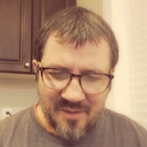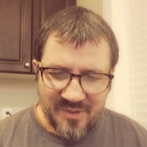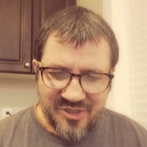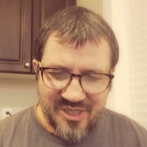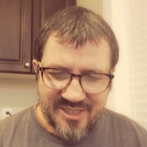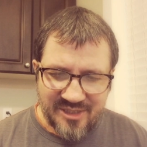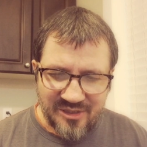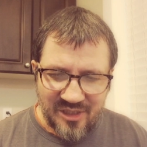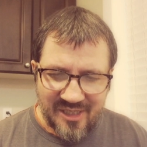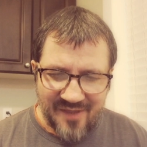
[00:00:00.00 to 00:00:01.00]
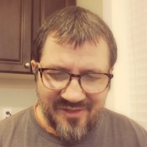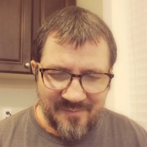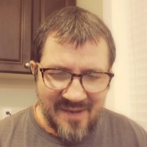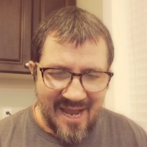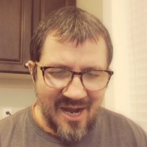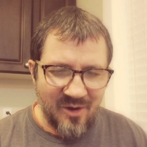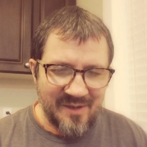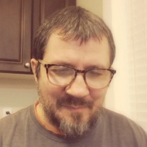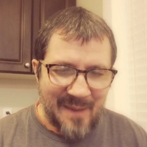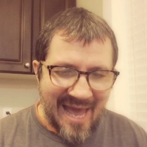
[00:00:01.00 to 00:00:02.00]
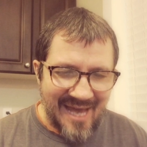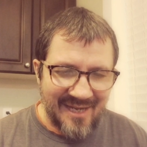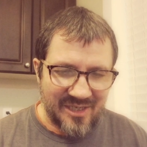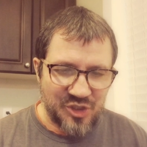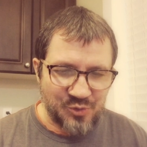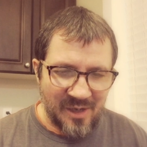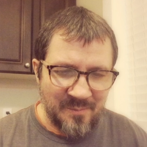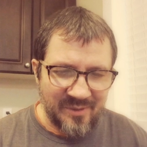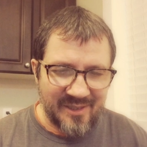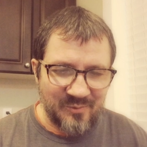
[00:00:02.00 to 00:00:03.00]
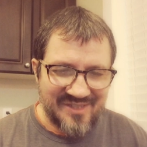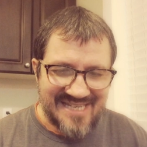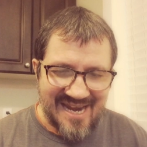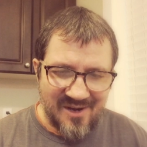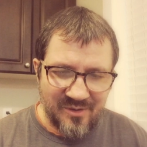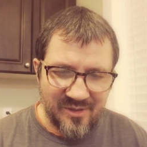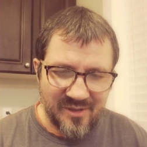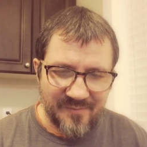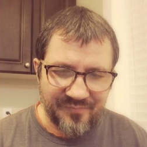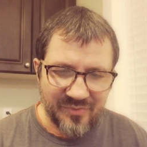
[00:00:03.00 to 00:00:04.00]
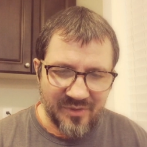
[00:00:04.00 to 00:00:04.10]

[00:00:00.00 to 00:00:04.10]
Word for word: But just look at them now in panic, trembling with terror.